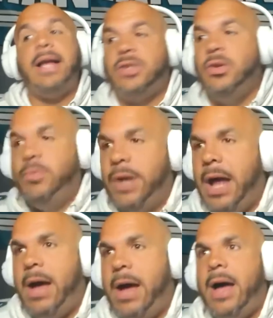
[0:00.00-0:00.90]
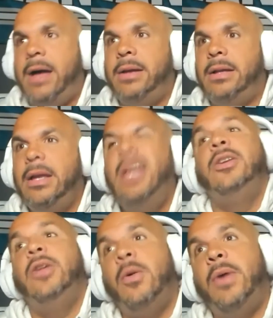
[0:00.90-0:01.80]
too, but I you
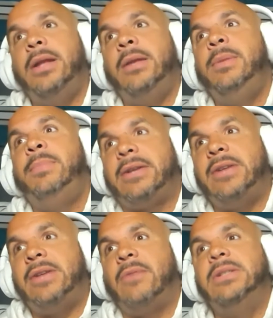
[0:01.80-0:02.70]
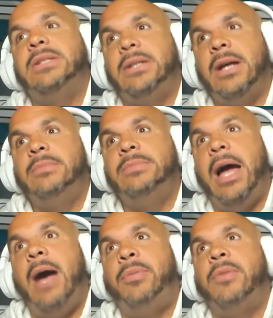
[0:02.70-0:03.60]
know what? Let me backtrack. Reese Cup. Yeah,
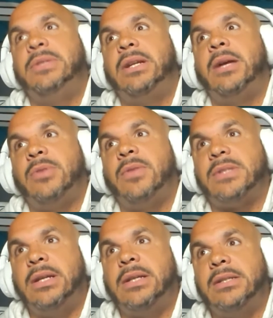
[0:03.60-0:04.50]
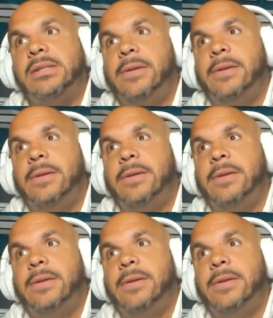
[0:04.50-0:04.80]
I'll put Reese Cups over Snickers.